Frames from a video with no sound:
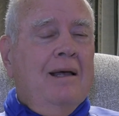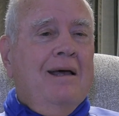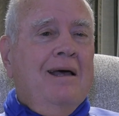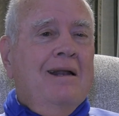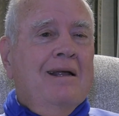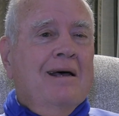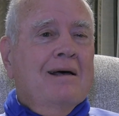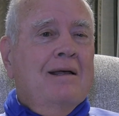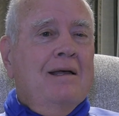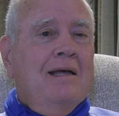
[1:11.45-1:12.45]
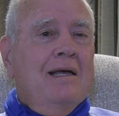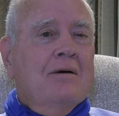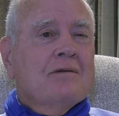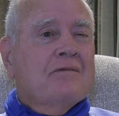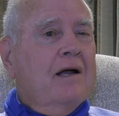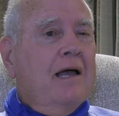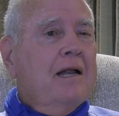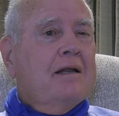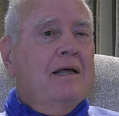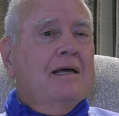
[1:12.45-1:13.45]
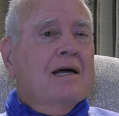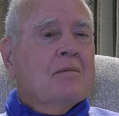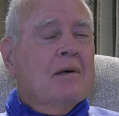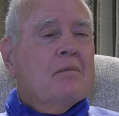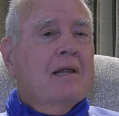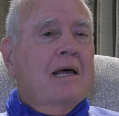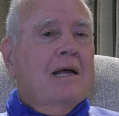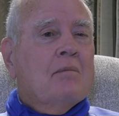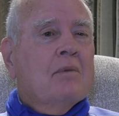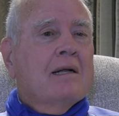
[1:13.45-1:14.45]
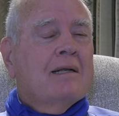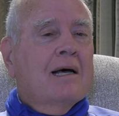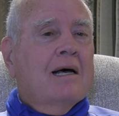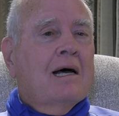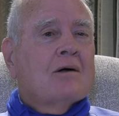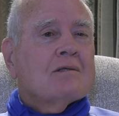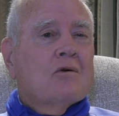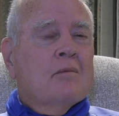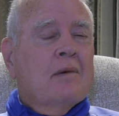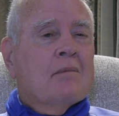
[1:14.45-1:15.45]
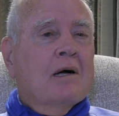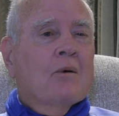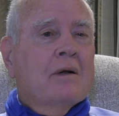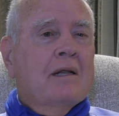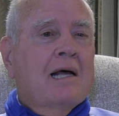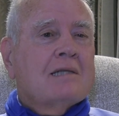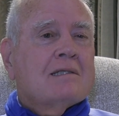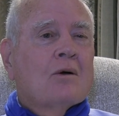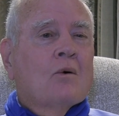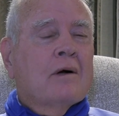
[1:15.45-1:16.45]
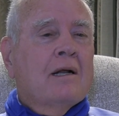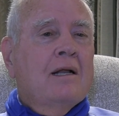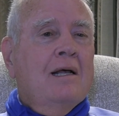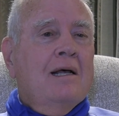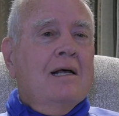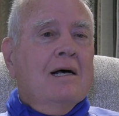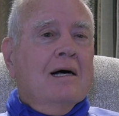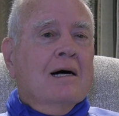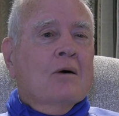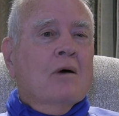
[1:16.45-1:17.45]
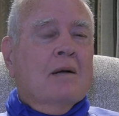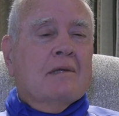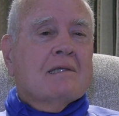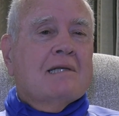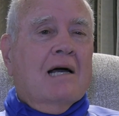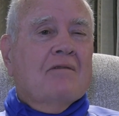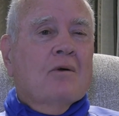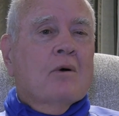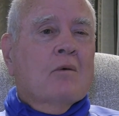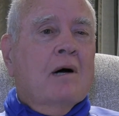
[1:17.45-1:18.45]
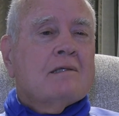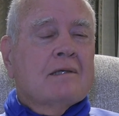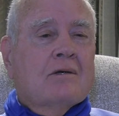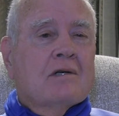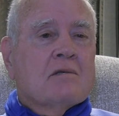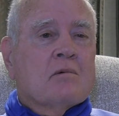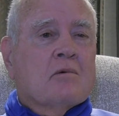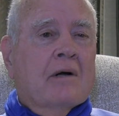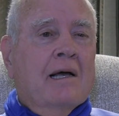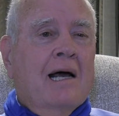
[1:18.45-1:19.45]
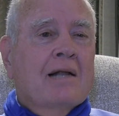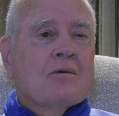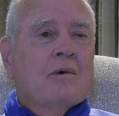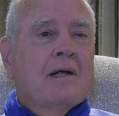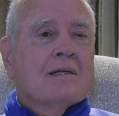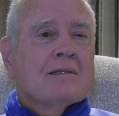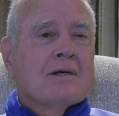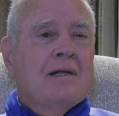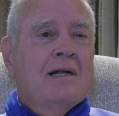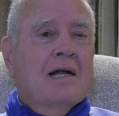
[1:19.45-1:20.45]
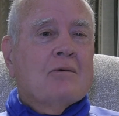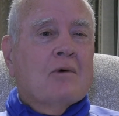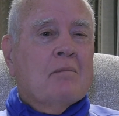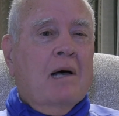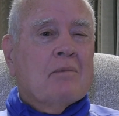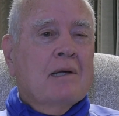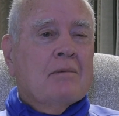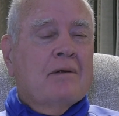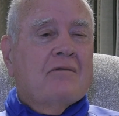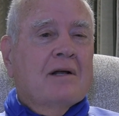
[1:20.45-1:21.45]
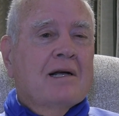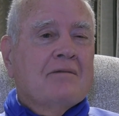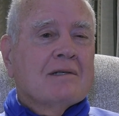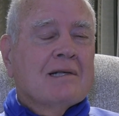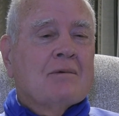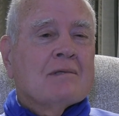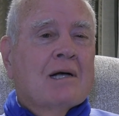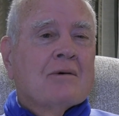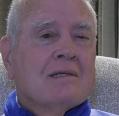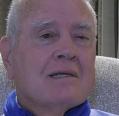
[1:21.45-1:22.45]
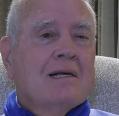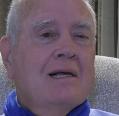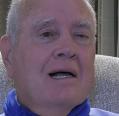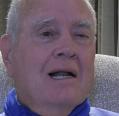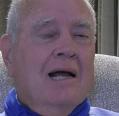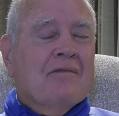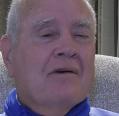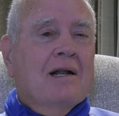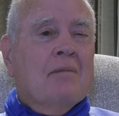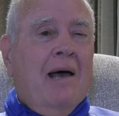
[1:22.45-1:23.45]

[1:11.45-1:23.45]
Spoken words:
And it was very antique, I remember that. But I also remember going to that store and going up to the second floor and watching the Christmas parade out the window, so you didn't have to worry about people in front of you. So that was always a lot of fun.